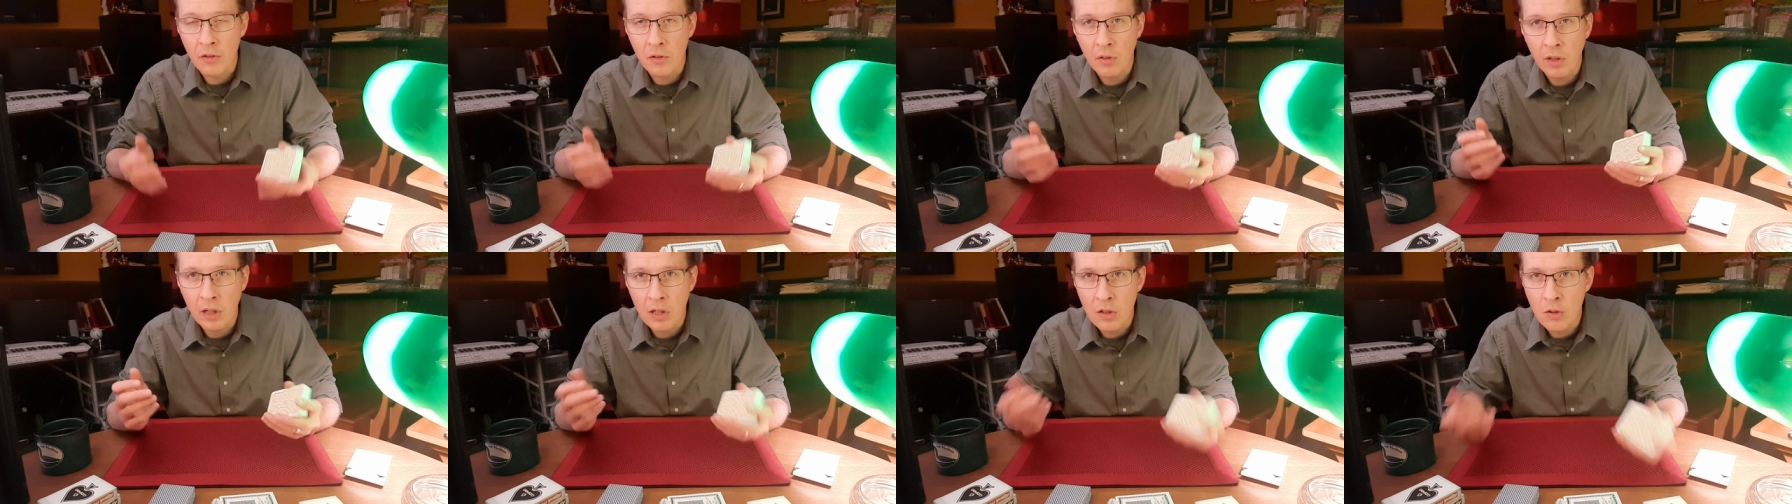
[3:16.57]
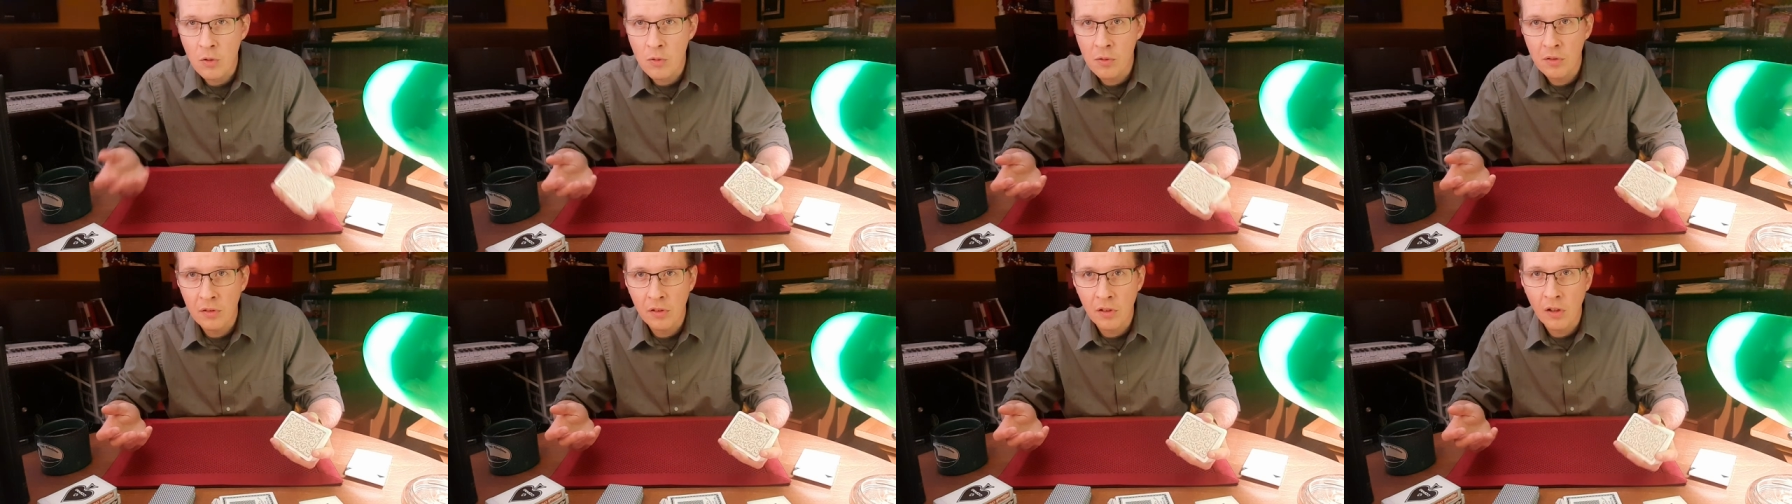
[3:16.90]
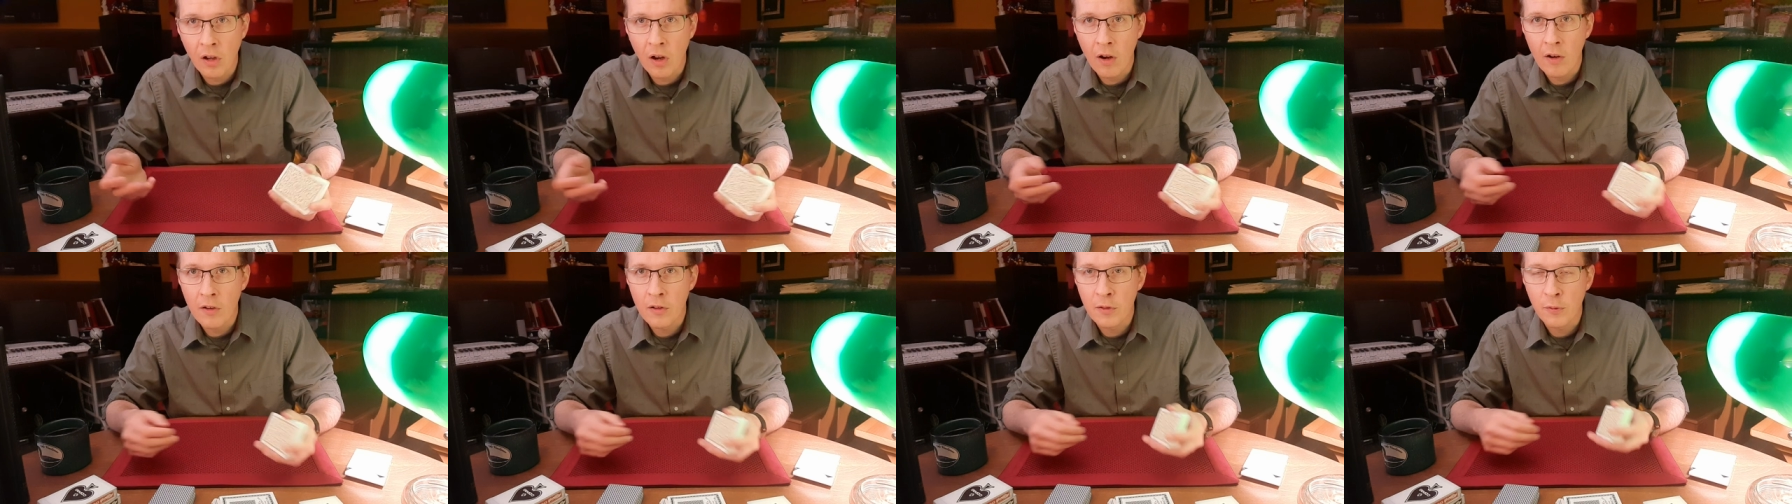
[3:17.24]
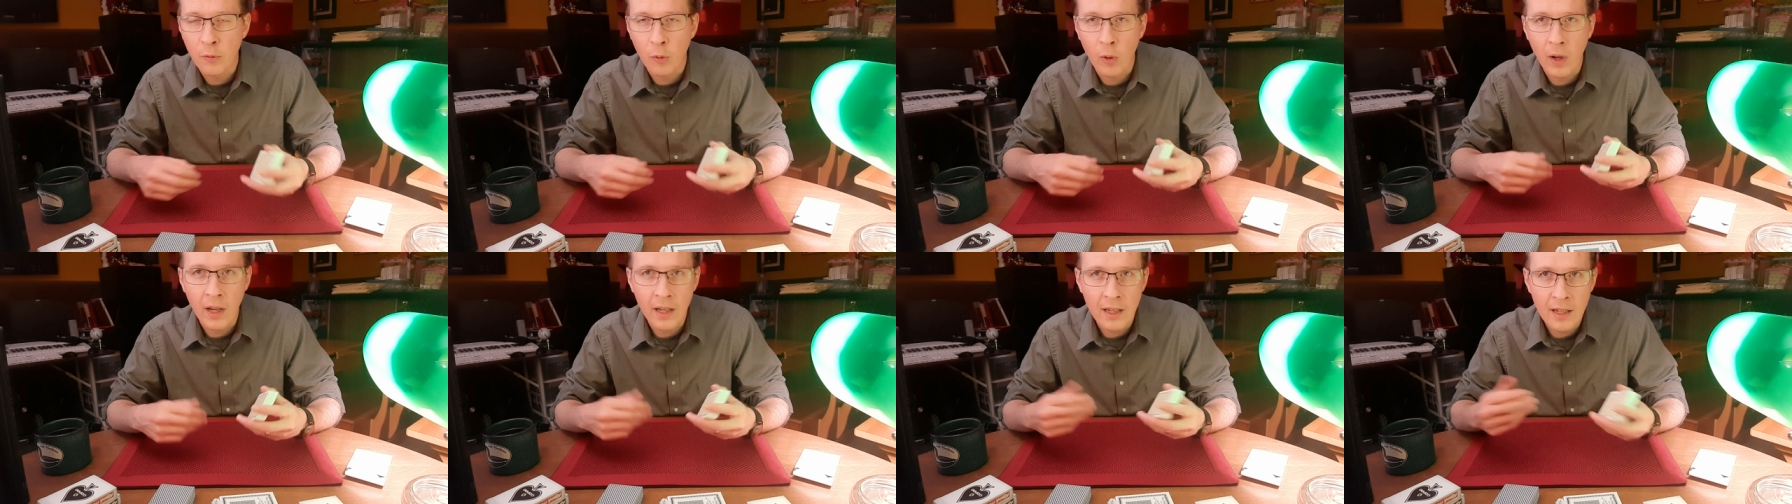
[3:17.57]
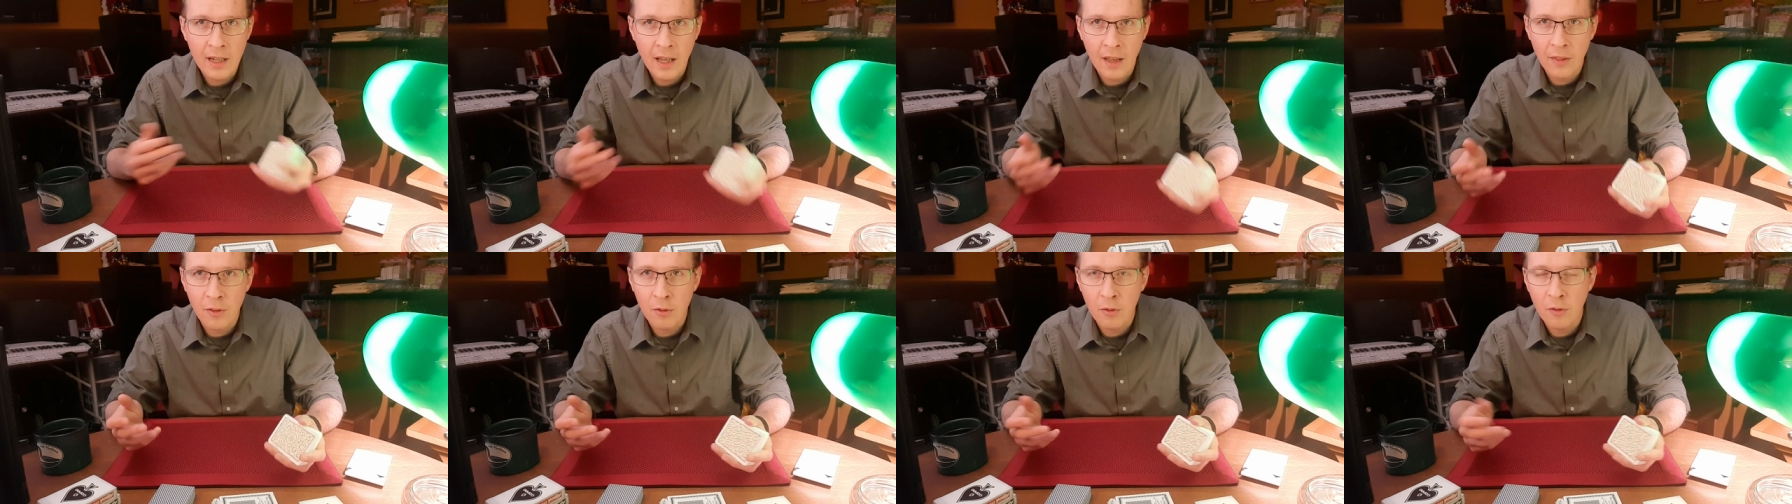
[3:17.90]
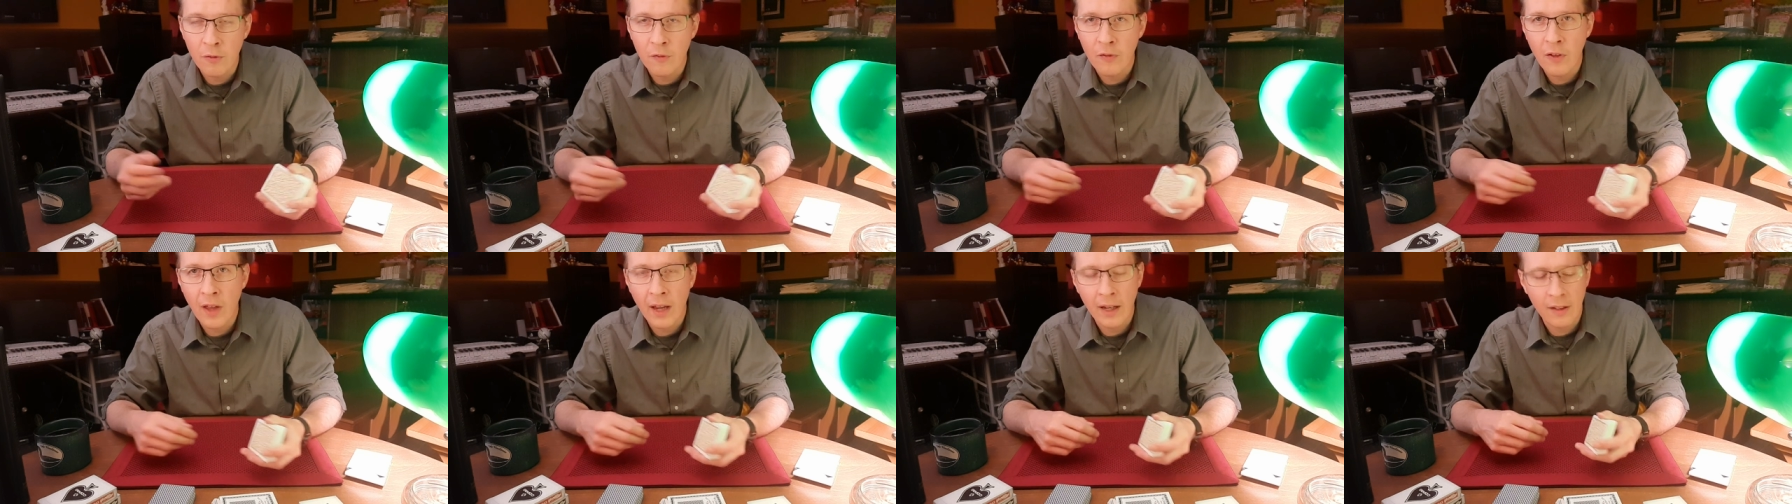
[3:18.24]
You can use the cards for any other
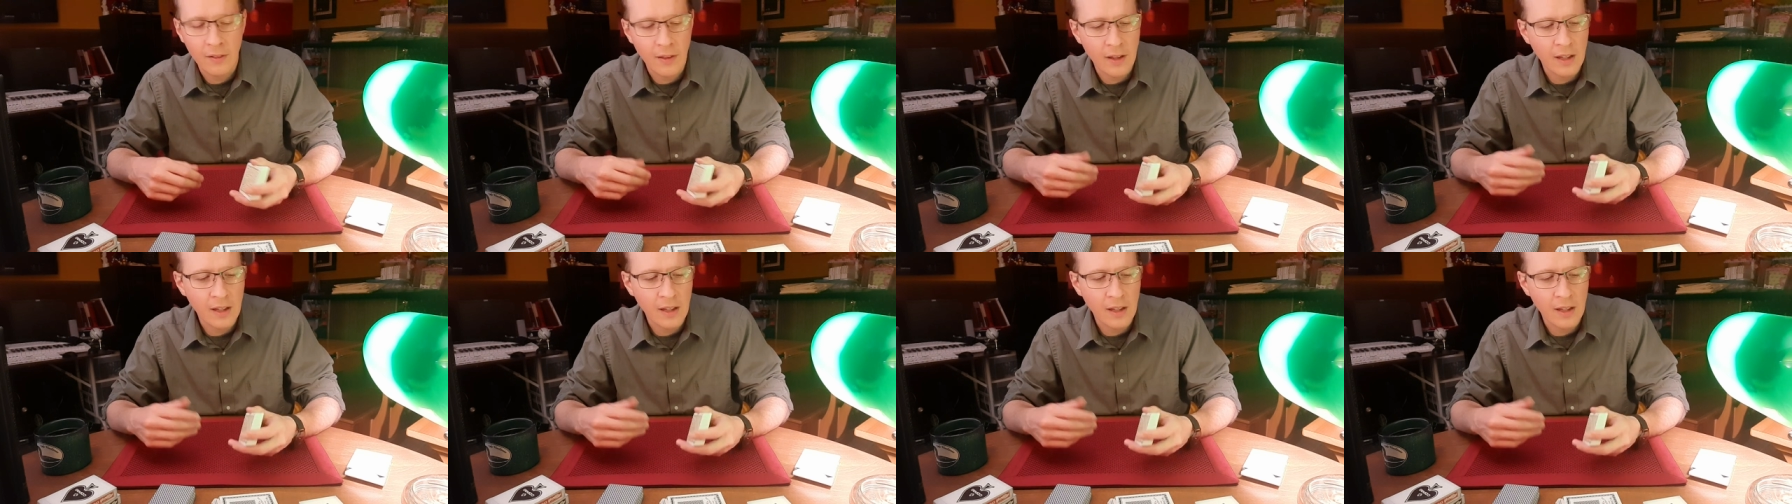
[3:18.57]
effect.